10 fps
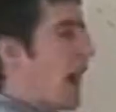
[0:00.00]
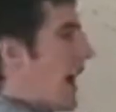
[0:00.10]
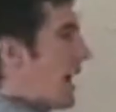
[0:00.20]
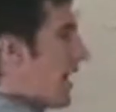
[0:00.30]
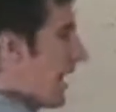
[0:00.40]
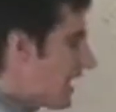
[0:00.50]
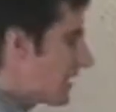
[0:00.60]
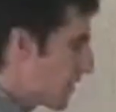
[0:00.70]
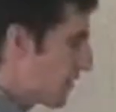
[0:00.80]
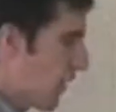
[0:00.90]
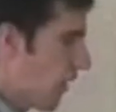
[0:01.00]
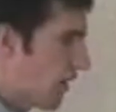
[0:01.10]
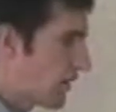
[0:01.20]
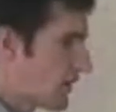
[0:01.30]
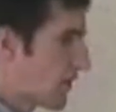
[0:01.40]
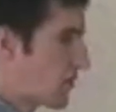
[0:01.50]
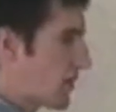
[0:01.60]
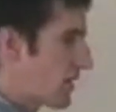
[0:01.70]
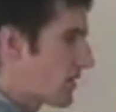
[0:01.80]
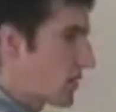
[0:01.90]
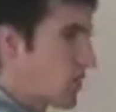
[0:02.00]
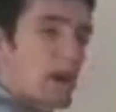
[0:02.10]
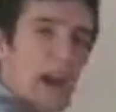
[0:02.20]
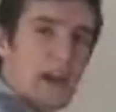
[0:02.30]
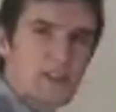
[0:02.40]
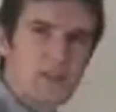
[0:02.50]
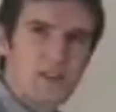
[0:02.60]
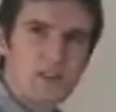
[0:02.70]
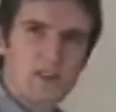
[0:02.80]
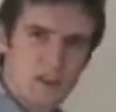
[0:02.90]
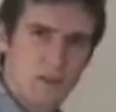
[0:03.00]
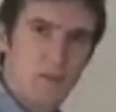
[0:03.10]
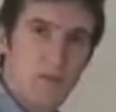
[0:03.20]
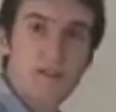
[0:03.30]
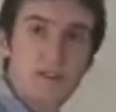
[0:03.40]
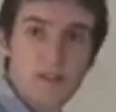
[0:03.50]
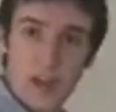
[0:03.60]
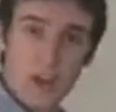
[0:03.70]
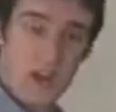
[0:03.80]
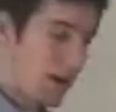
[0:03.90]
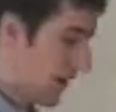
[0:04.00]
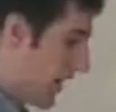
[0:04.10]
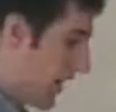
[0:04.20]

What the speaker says: and as they fall, different pieces will catch different pieces of air,